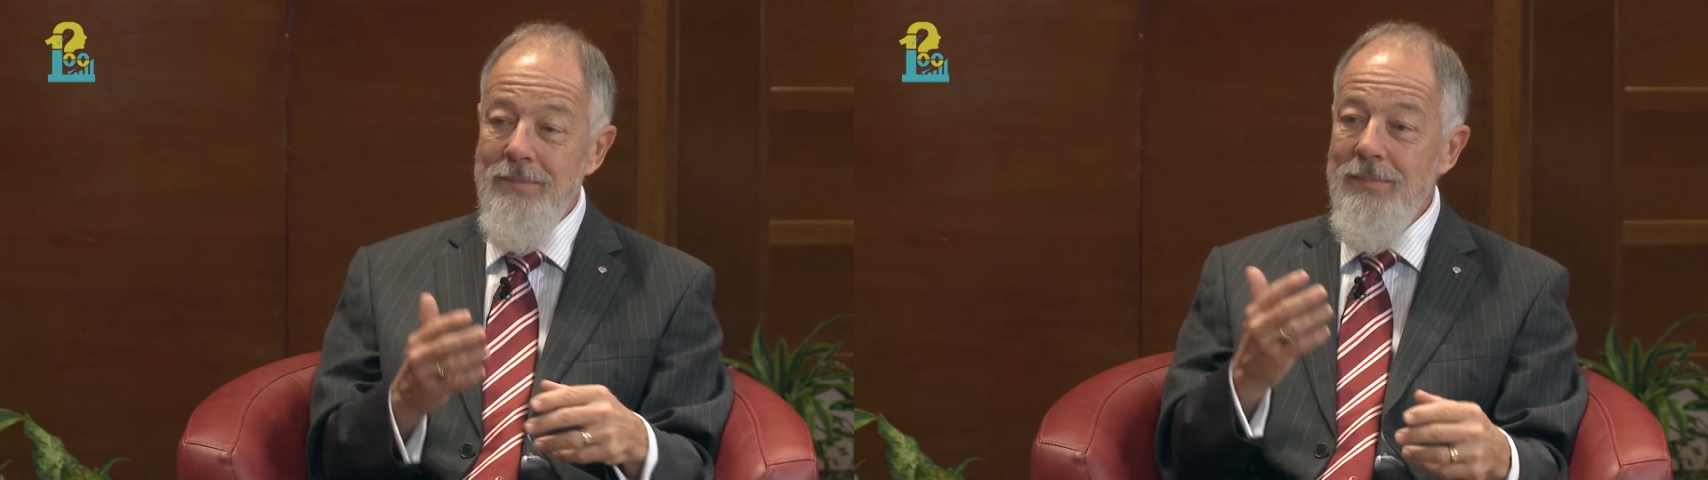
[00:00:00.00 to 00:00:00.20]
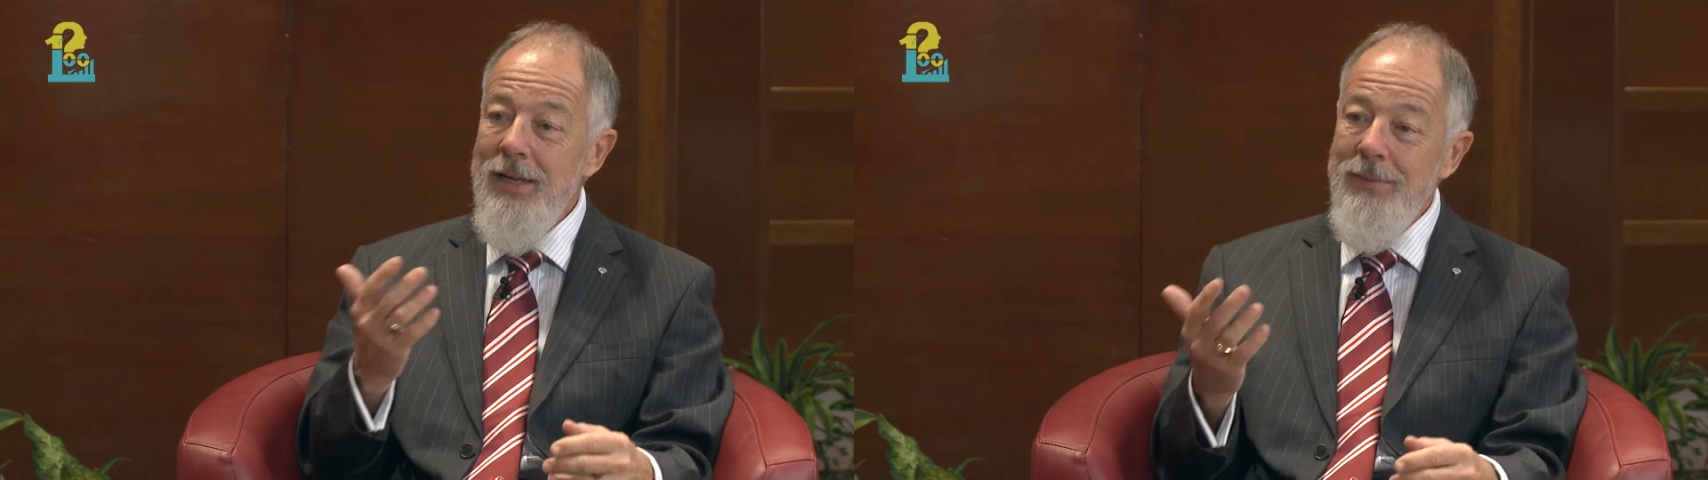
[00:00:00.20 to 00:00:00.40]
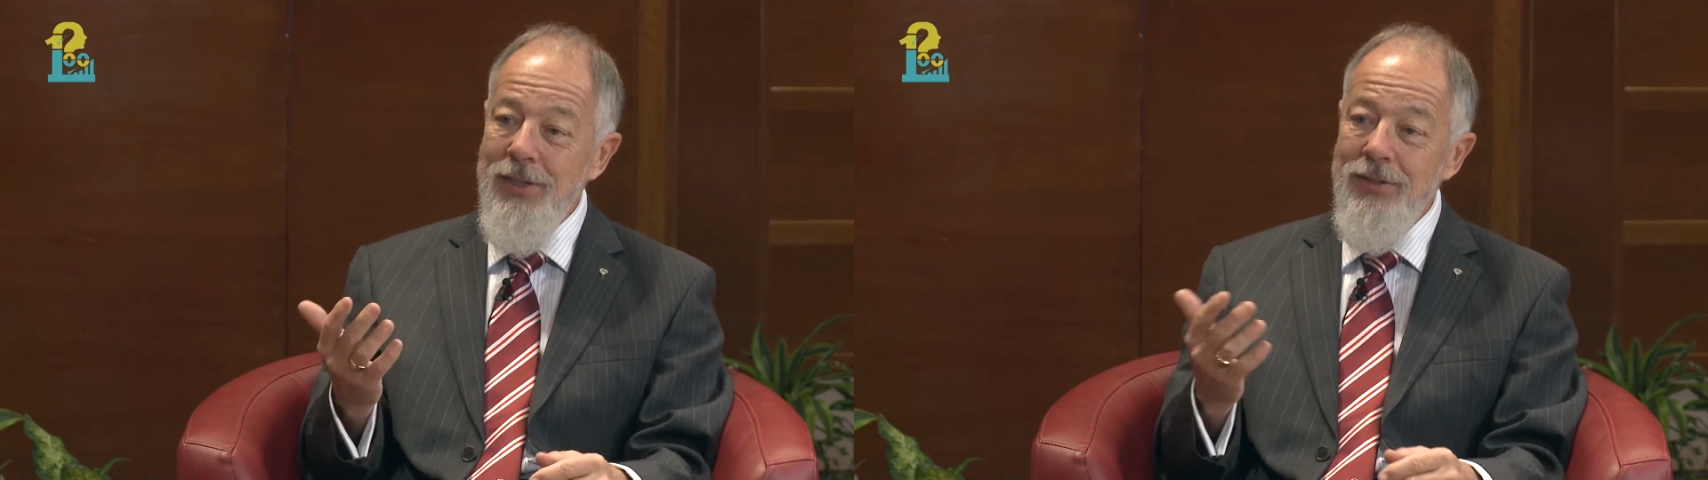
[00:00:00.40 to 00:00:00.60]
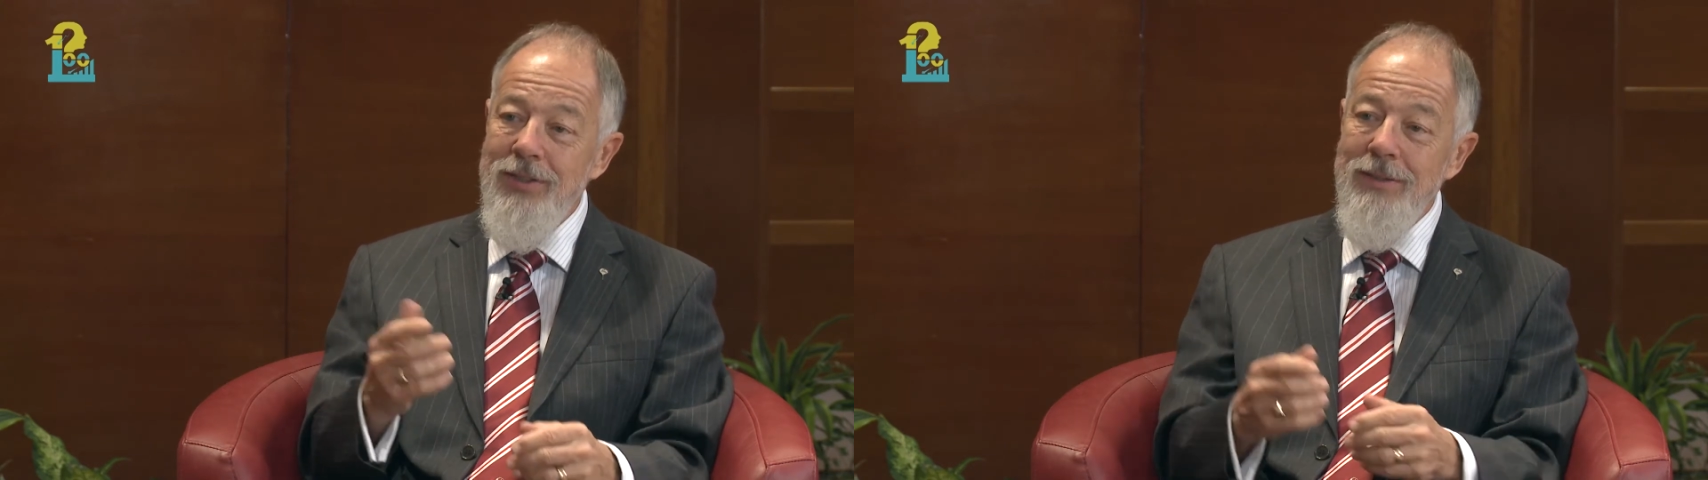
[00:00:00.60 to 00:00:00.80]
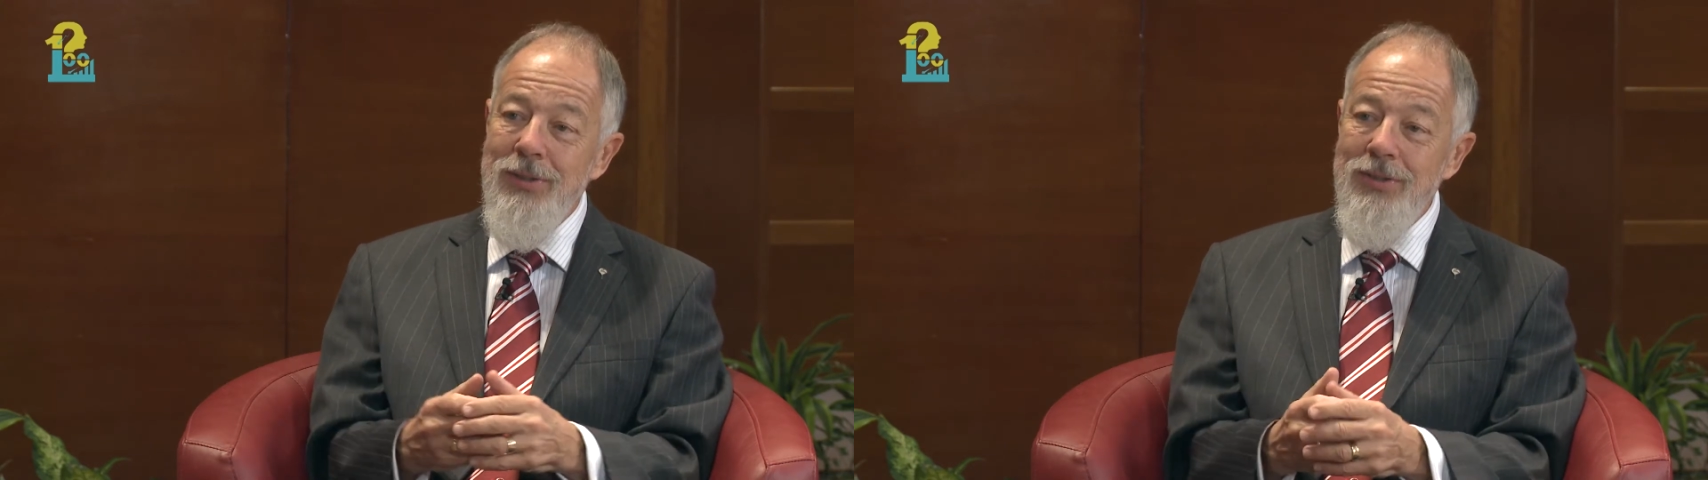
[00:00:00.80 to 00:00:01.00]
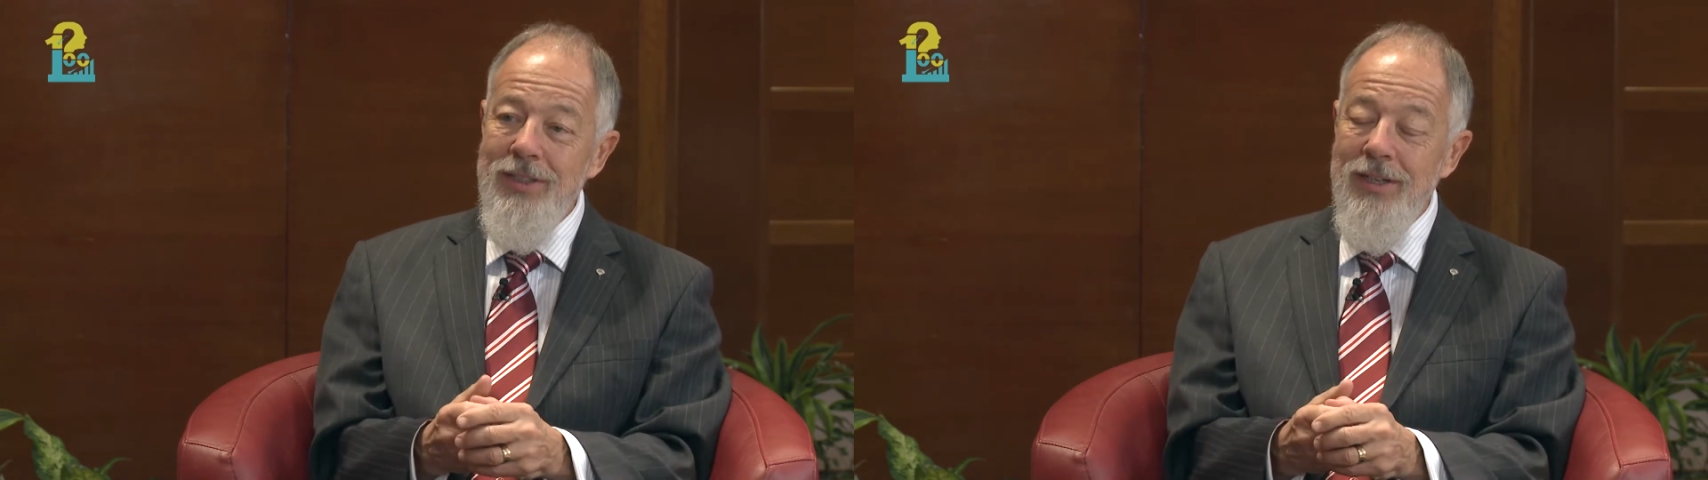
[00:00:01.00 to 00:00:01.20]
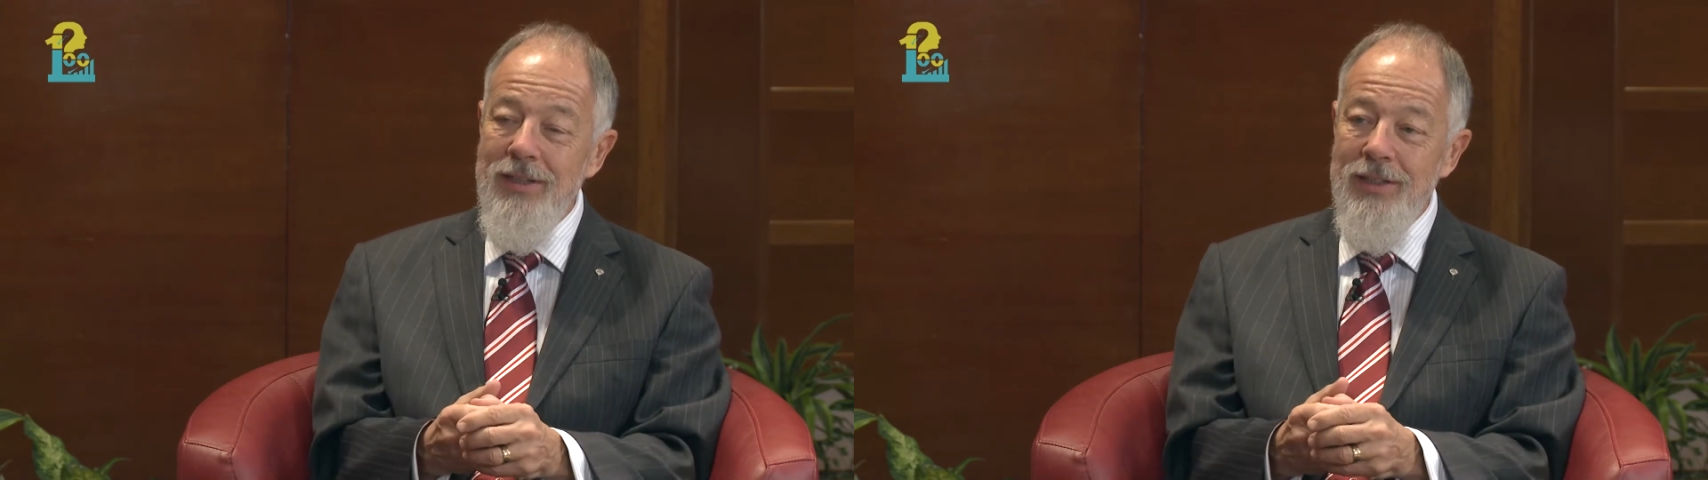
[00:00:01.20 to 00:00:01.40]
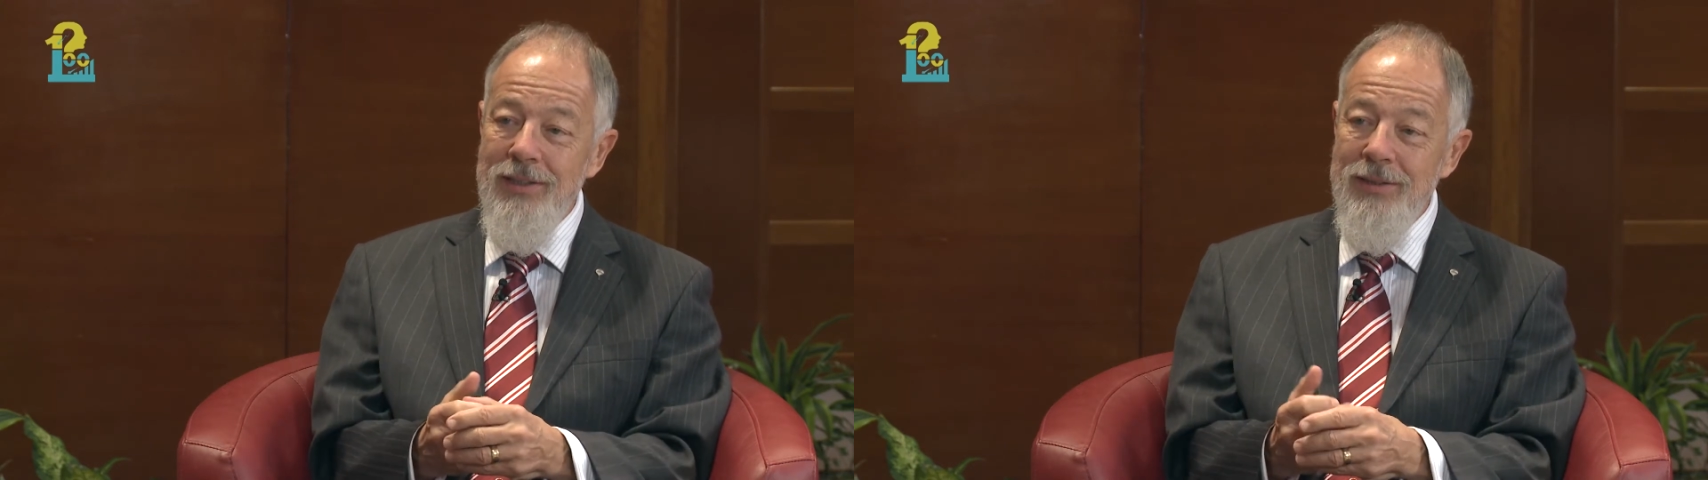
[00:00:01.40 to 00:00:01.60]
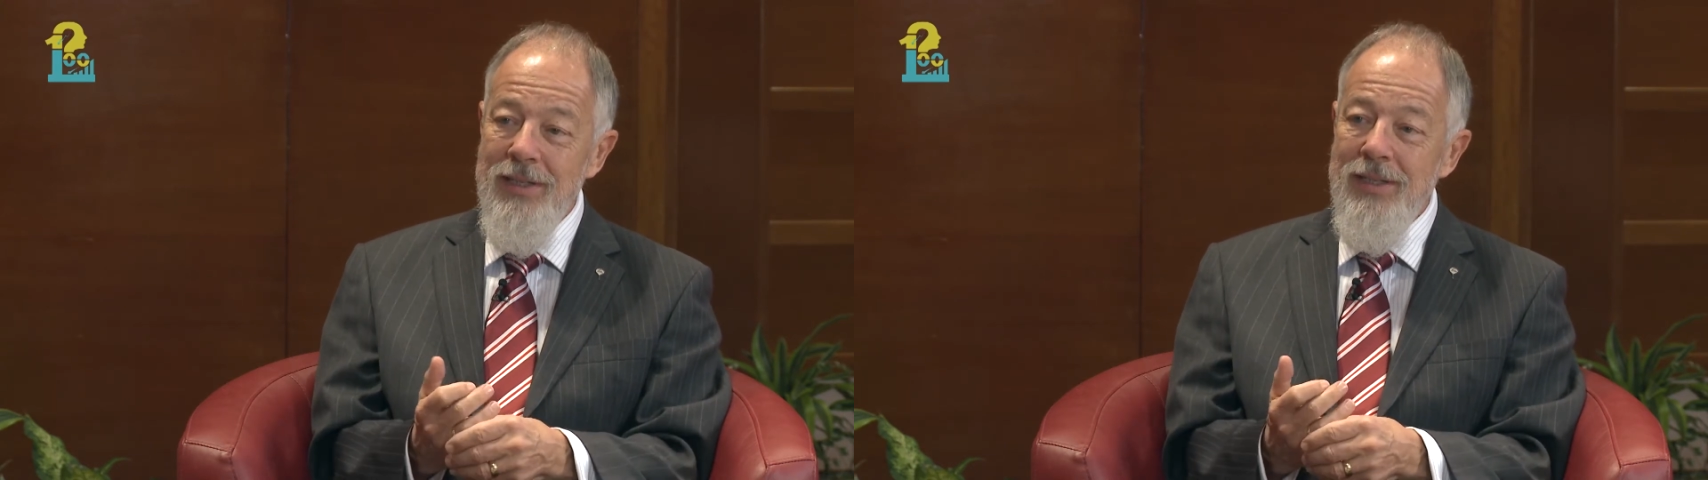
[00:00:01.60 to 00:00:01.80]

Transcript: maybe using Monte Carlo,